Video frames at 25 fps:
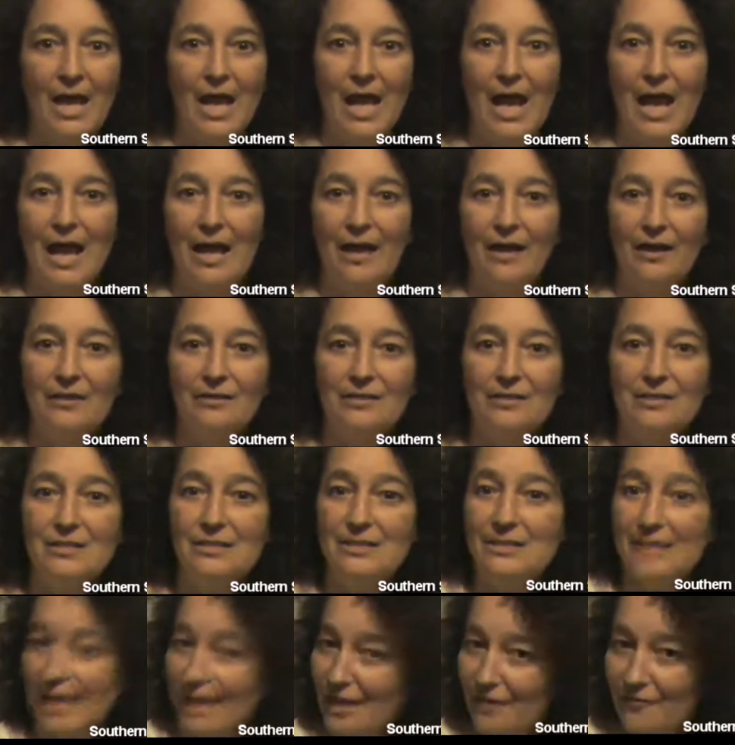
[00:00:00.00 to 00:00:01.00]
And the
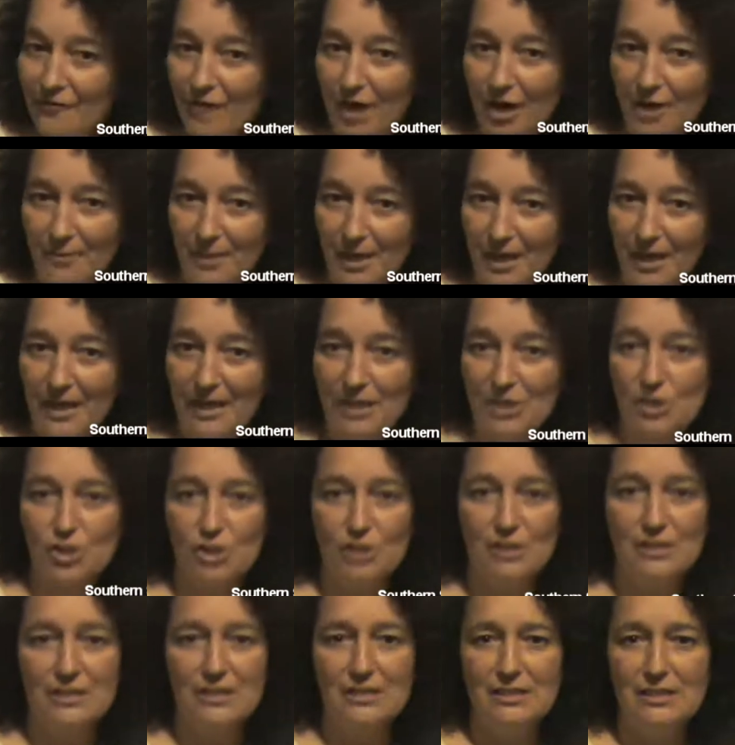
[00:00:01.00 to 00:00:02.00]
State Environmental
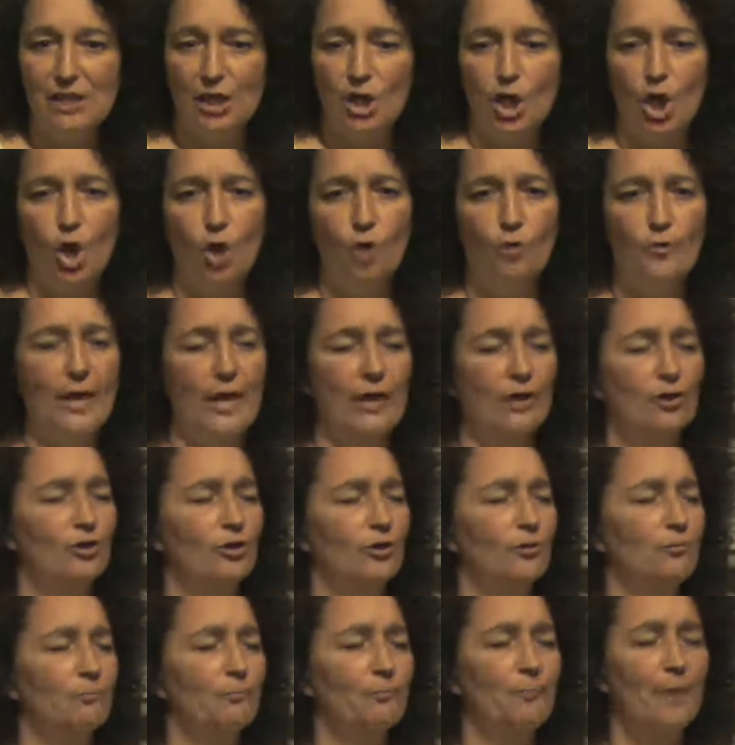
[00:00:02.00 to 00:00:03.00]
Agency said, oh, that
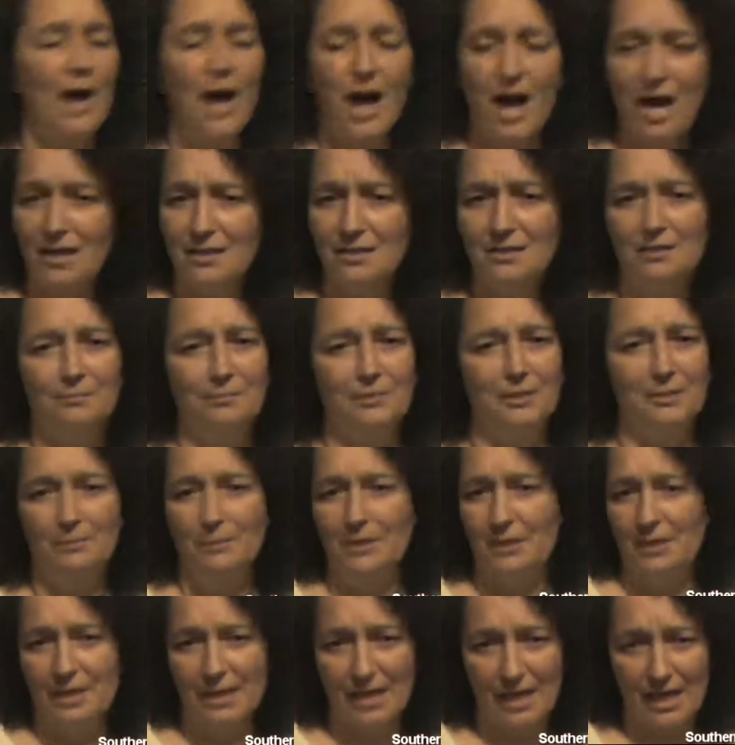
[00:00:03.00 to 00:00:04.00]
couldn't possibly
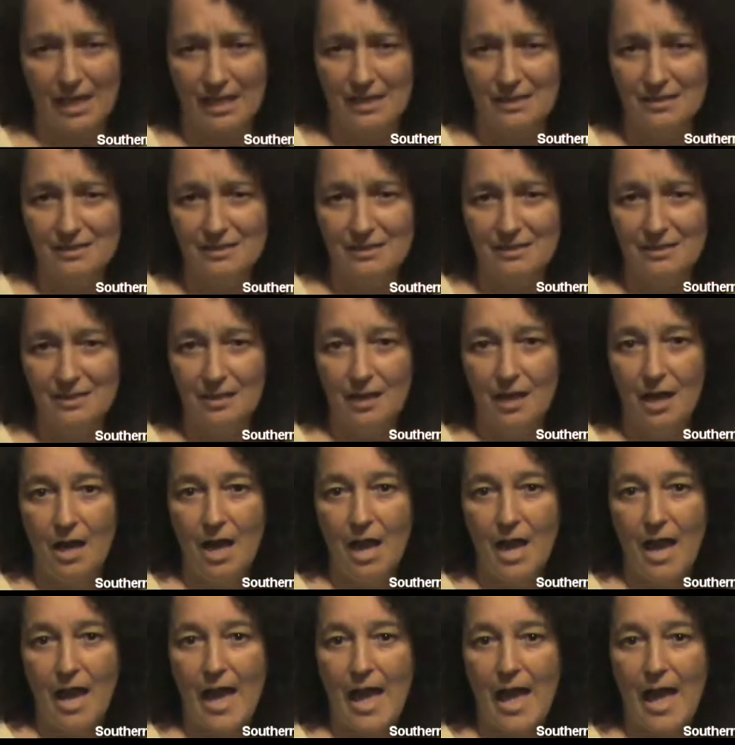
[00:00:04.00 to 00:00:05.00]
be the case.
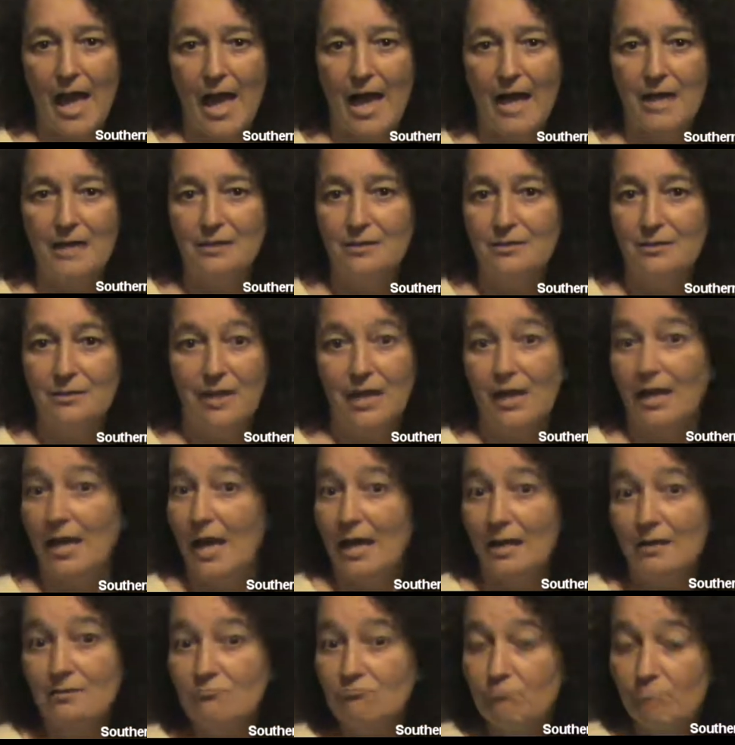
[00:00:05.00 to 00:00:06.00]
And they
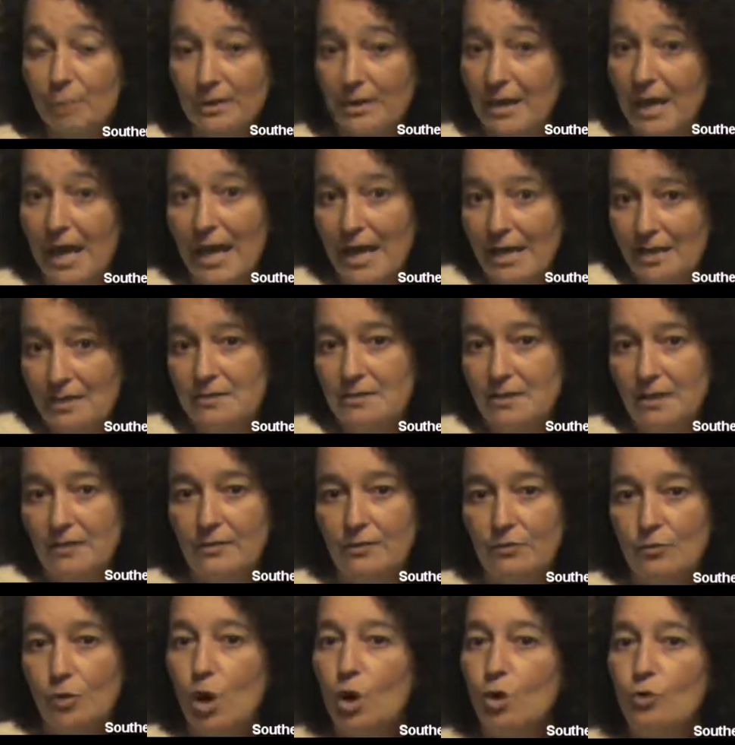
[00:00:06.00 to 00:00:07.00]
hadn't done
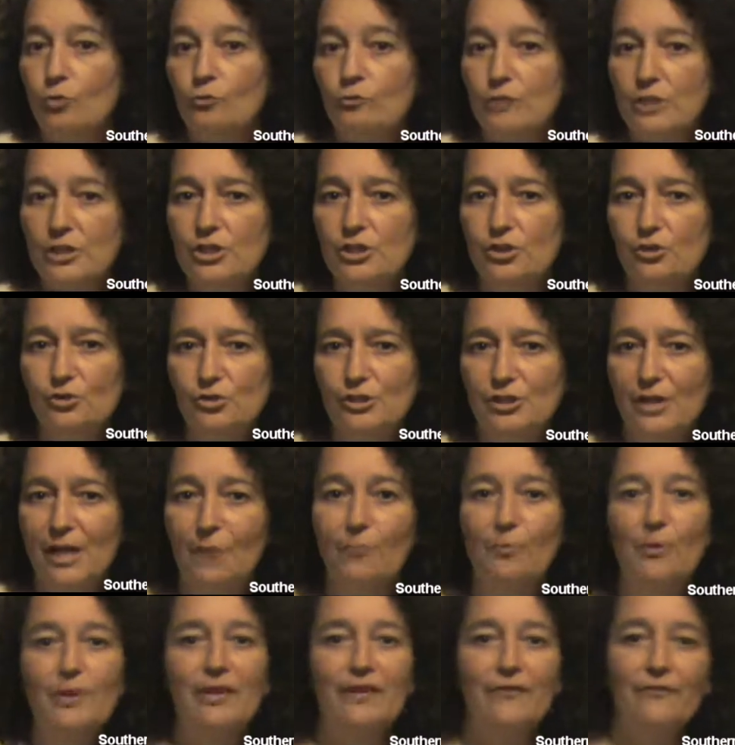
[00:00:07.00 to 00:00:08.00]
their own research.
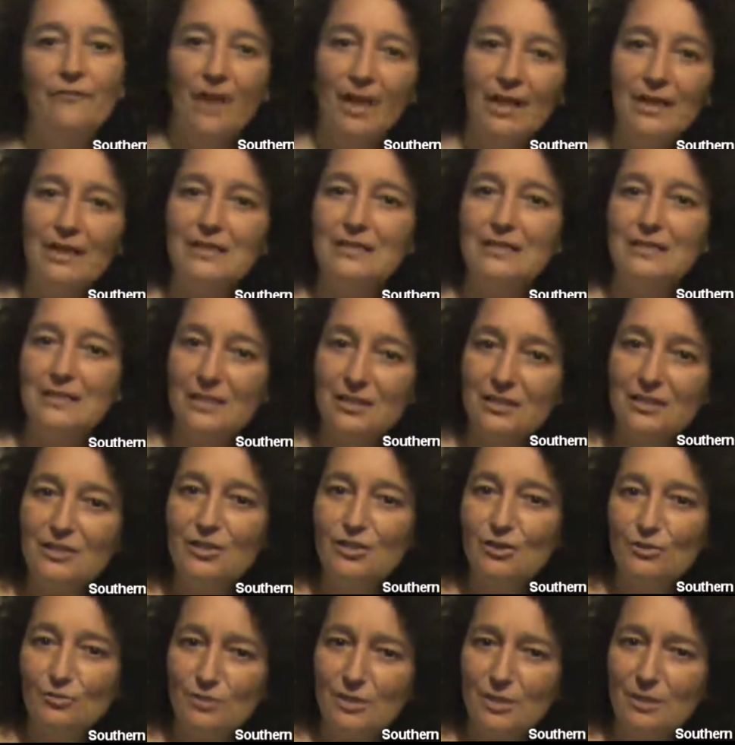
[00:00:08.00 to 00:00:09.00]
And when they finally did
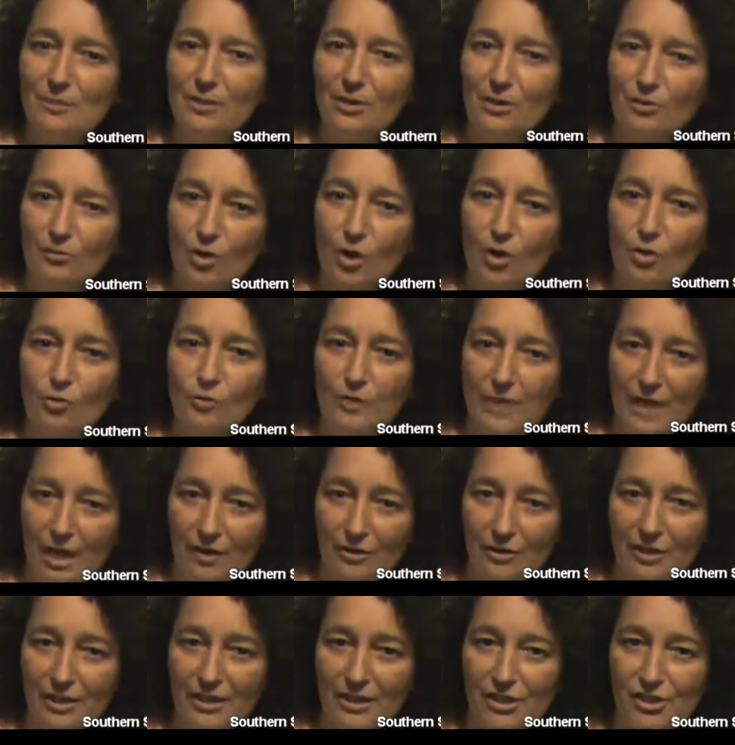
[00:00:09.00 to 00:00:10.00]
do some of their own
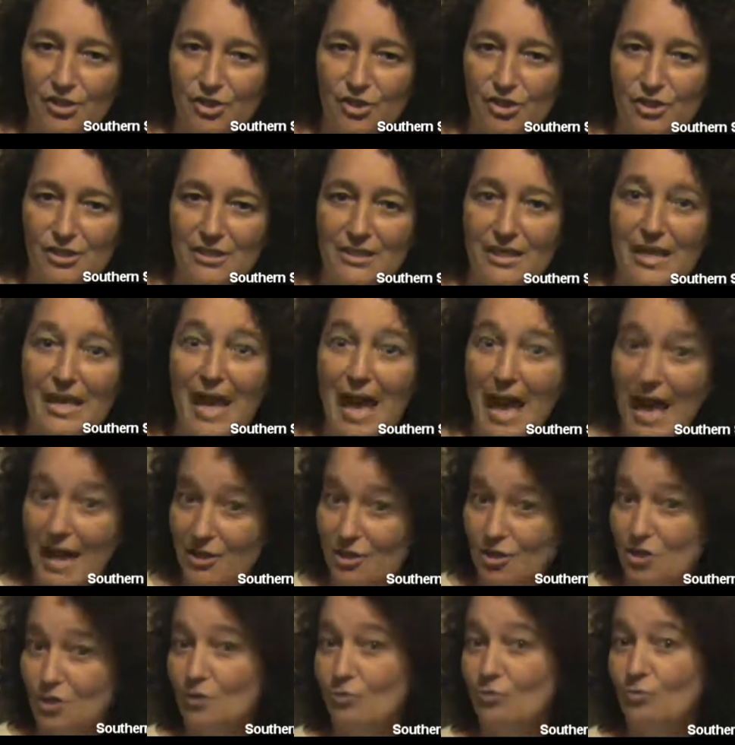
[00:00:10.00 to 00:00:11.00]
calculations, they
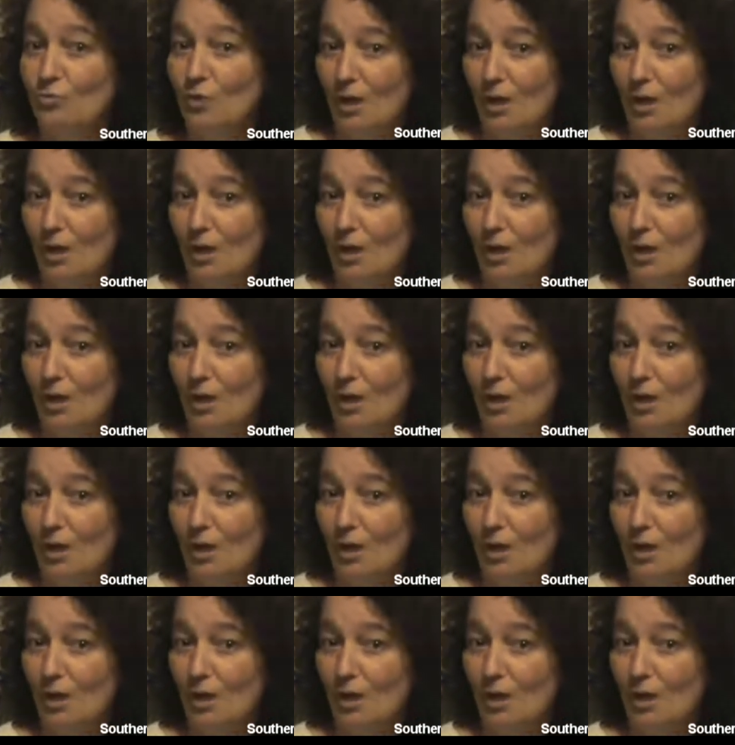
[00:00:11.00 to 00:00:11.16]
had to